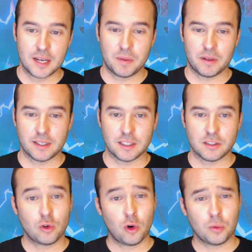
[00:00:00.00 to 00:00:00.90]
building is
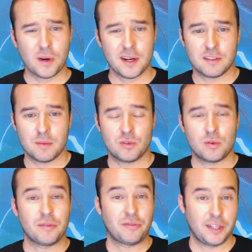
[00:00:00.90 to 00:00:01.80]
incorporating some sort
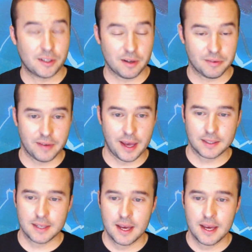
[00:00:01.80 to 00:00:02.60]
of flicker effect.